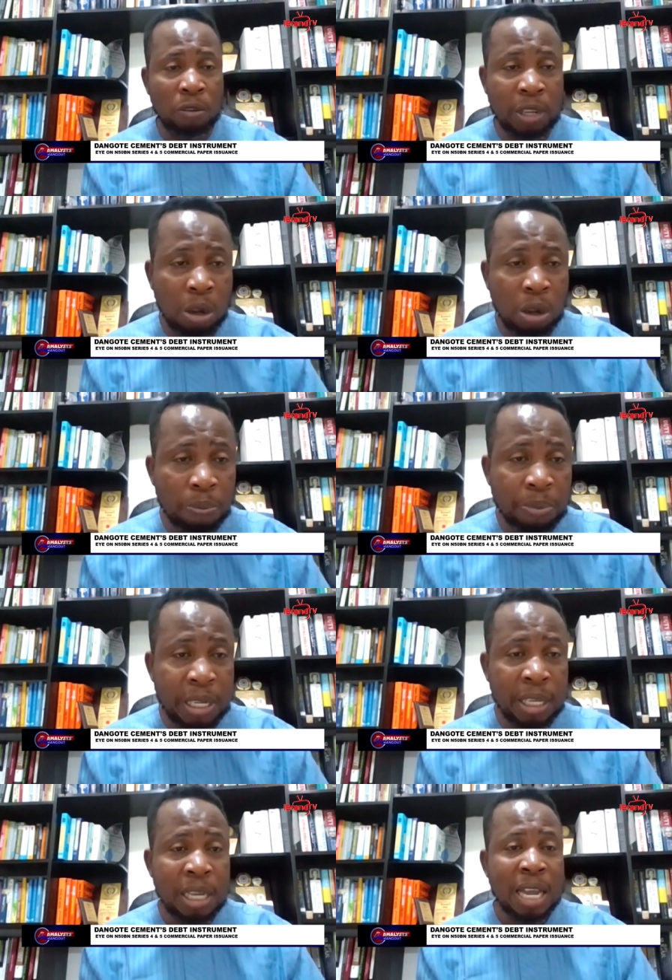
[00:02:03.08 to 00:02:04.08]
line of the
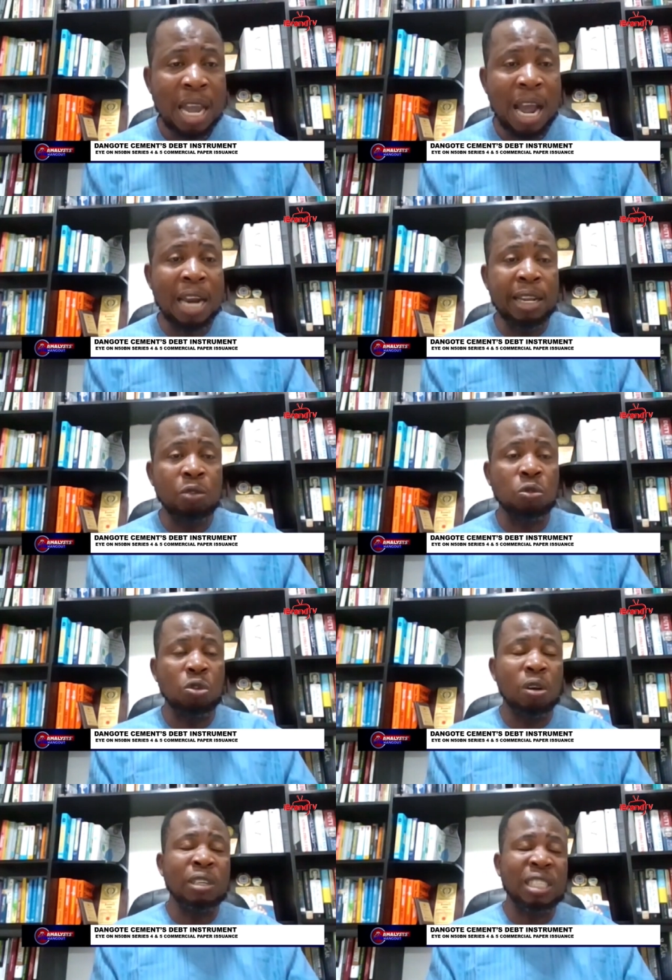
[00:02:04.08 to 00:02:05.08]
company, and it
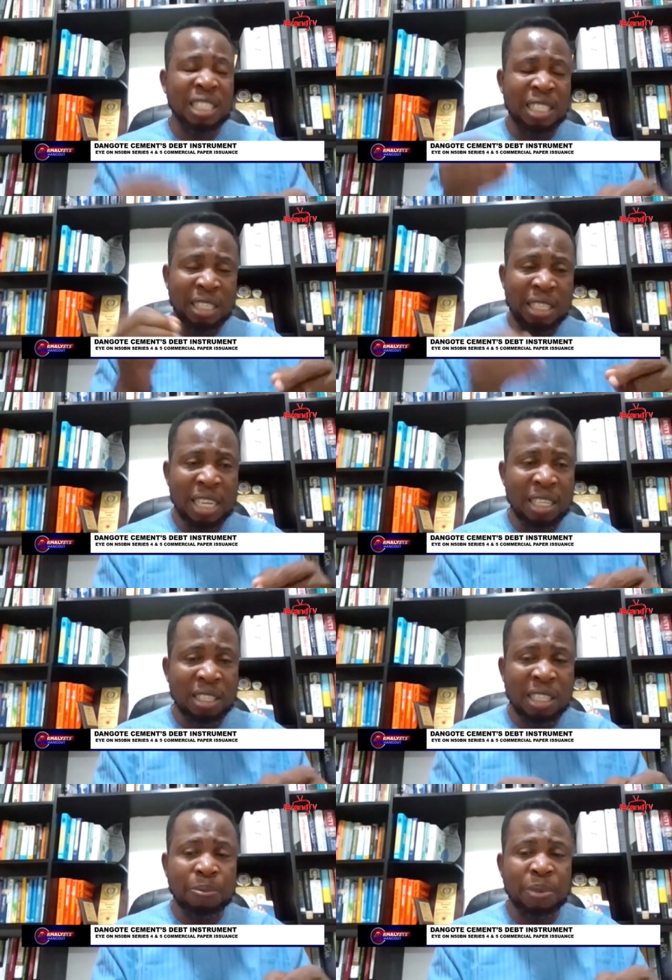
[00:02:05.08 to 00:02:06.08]
will not
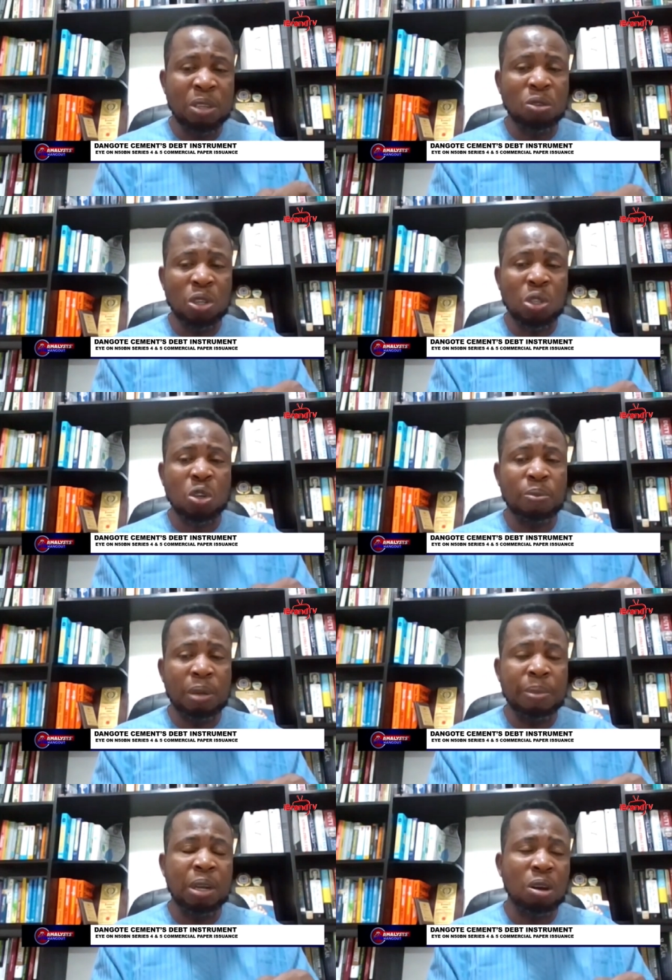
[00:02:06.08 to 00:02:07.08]
eat deep into this
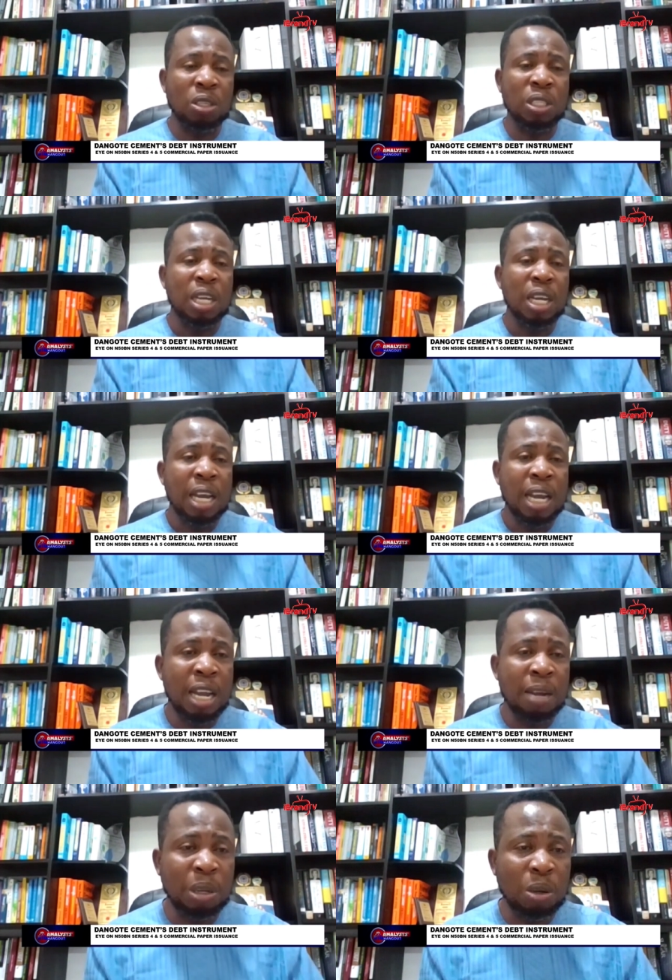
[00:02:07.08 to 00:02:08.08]
company, because
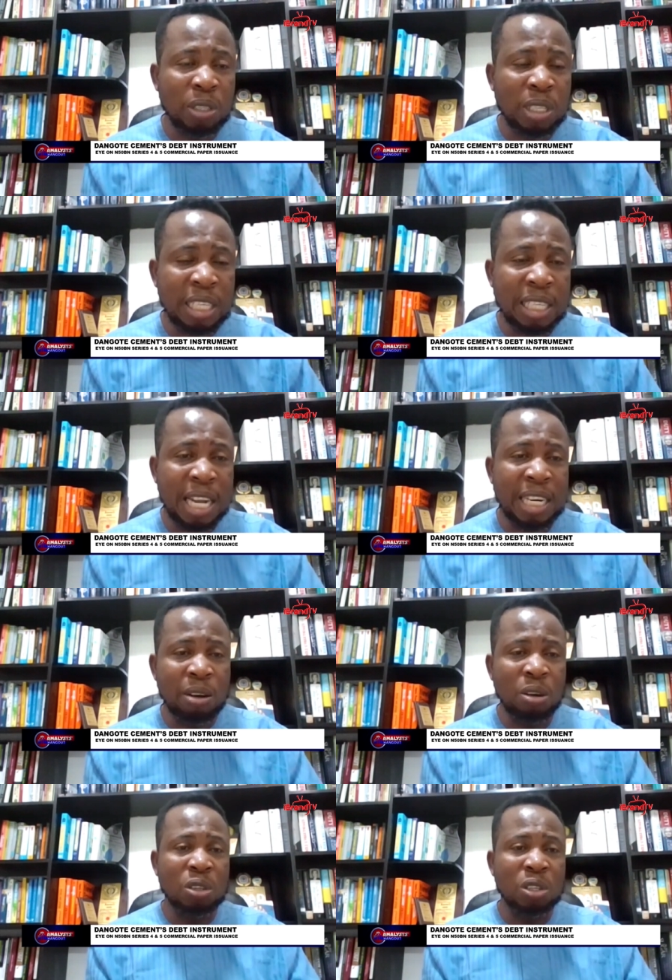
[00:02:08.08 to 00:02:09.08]
the good thing is
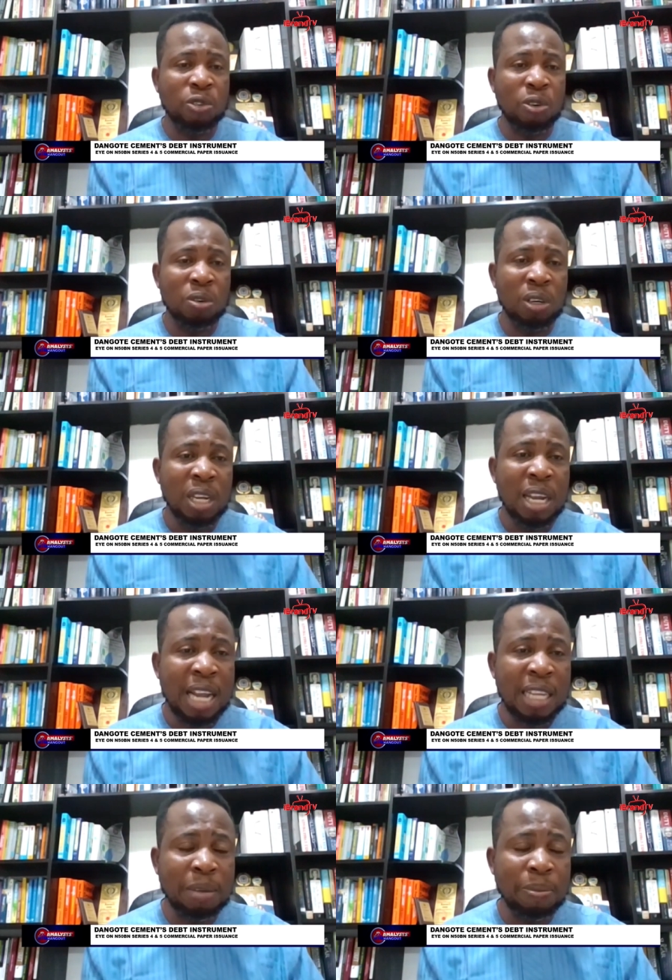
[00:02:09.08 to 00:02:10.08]
that they got this fund
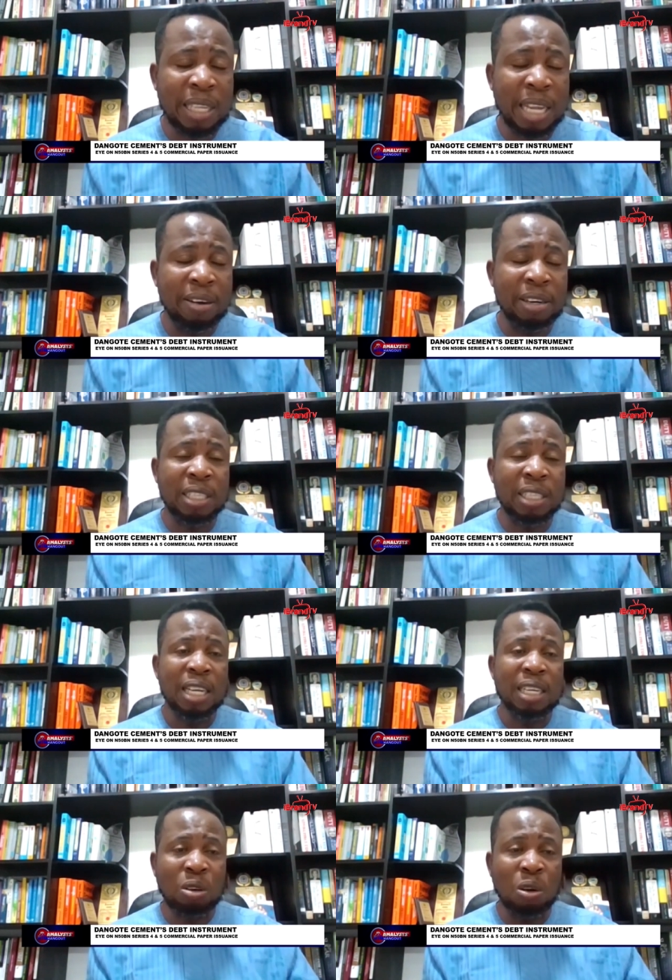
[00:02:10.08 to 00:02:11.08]
at a better
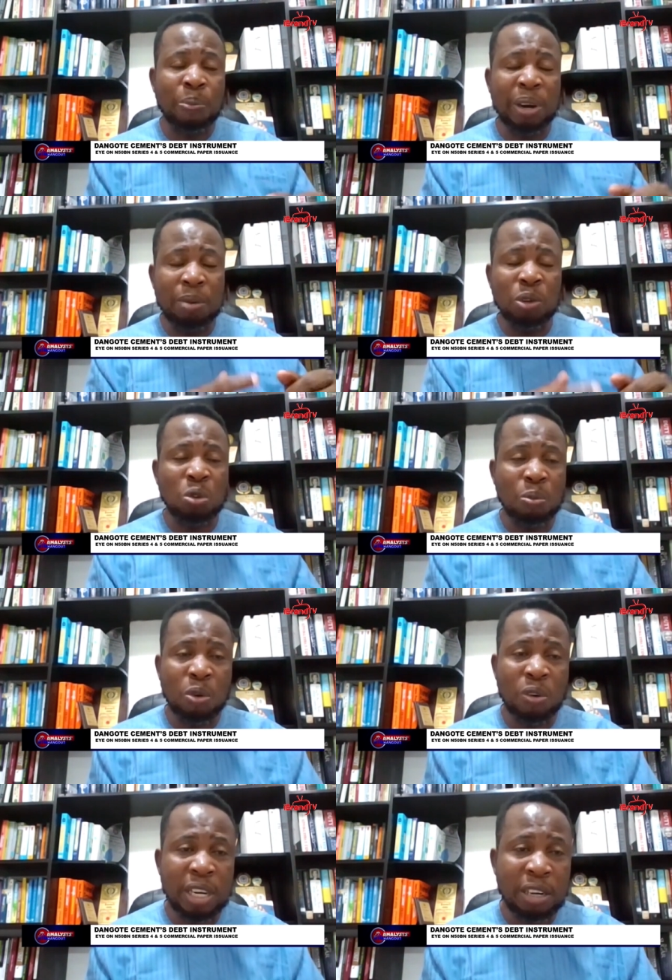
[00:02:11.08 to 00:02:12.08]
rate comparable to
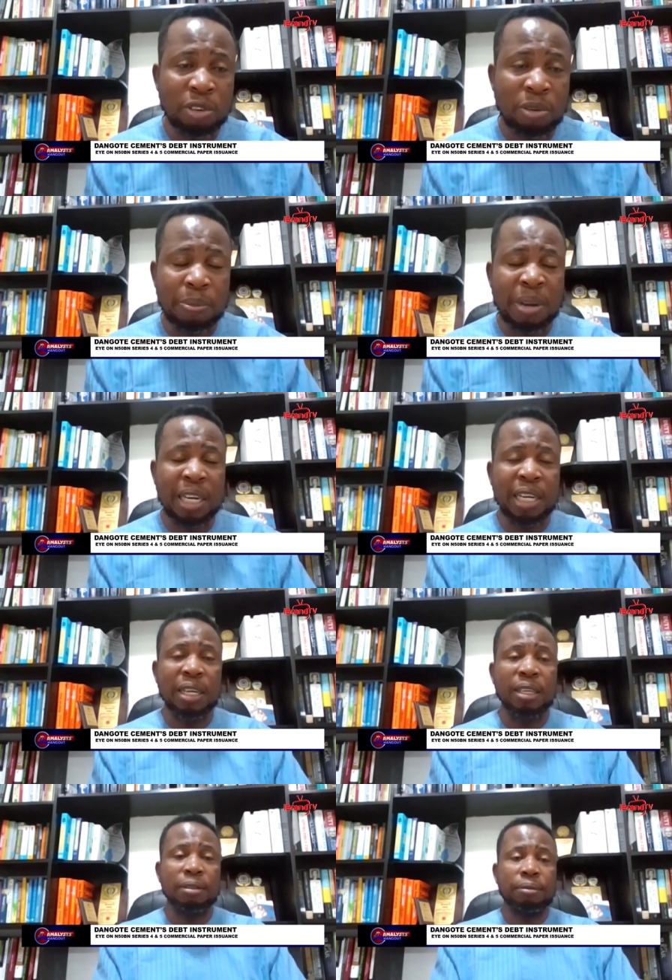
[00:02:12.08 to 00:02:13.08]
borrowing it from the bank.